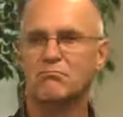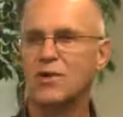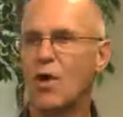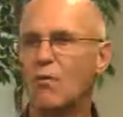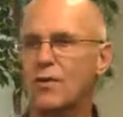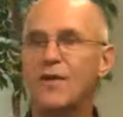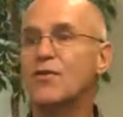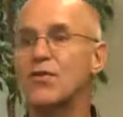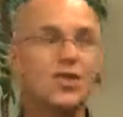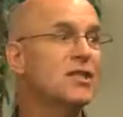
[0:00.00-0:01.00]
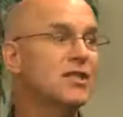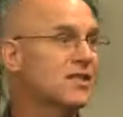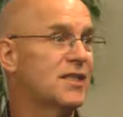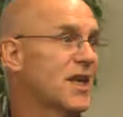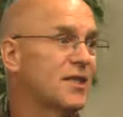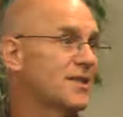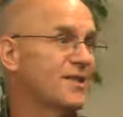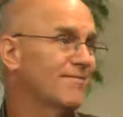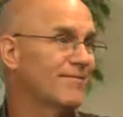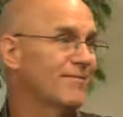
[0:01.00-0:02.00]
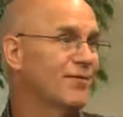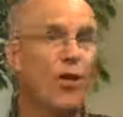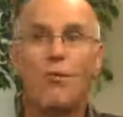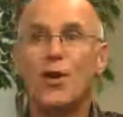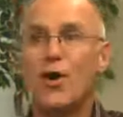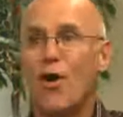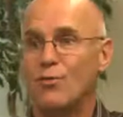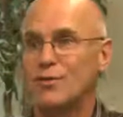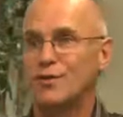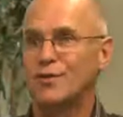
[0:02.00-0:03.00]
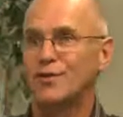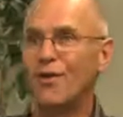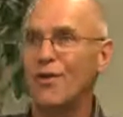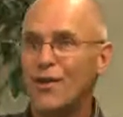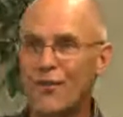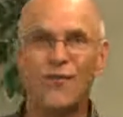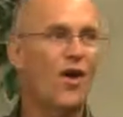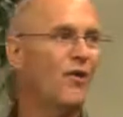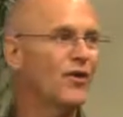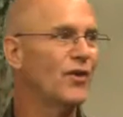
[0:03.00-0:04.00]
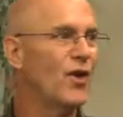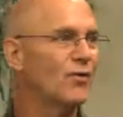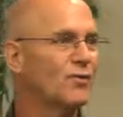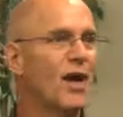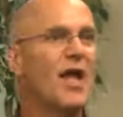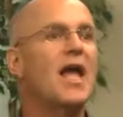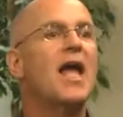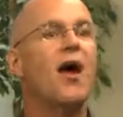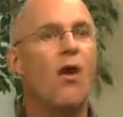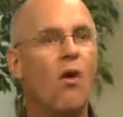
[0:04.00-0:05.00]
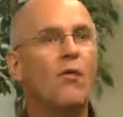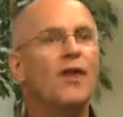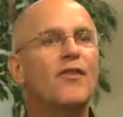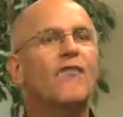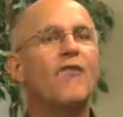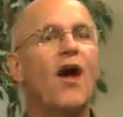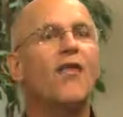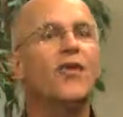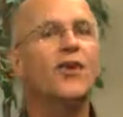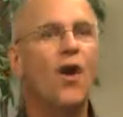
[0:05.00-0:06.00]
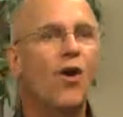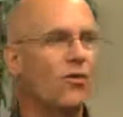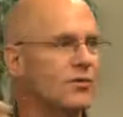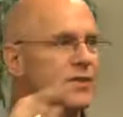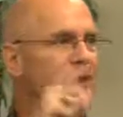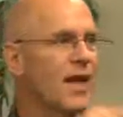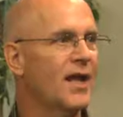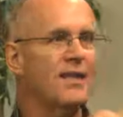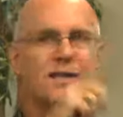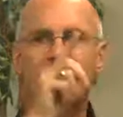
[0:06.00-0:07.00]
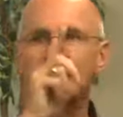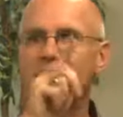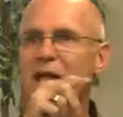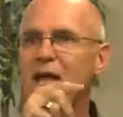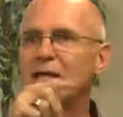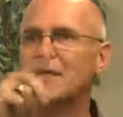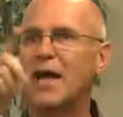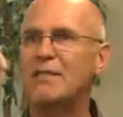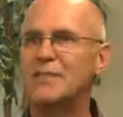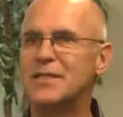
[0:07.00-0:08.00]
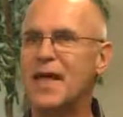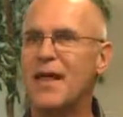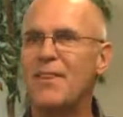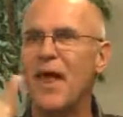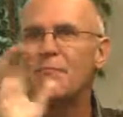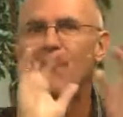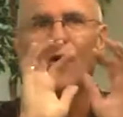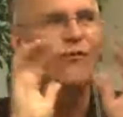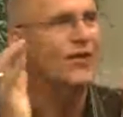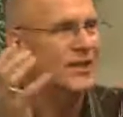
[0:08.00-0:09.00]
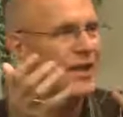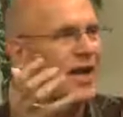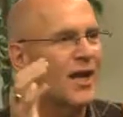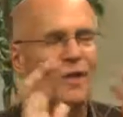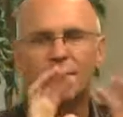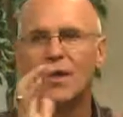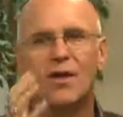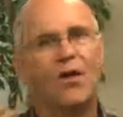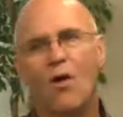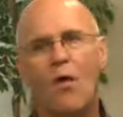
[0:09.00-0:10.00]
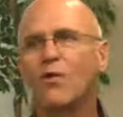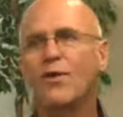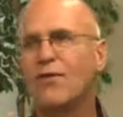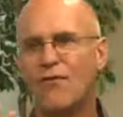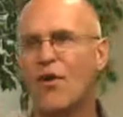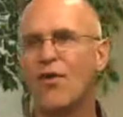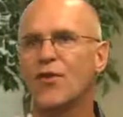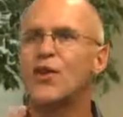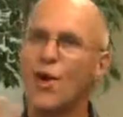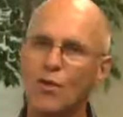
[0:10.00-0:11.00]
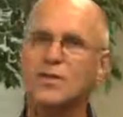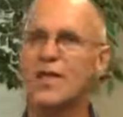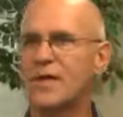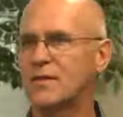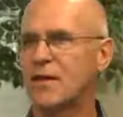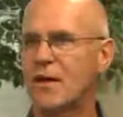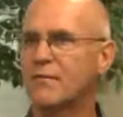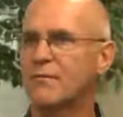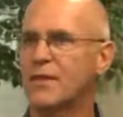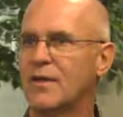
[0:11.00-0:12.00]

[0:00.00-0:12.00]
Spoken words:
No, even Jesus says, no one knows. Only the Father knows, right? Only the Father knows 10 times 10 times 10, that perfect time. Only the Father knows that time.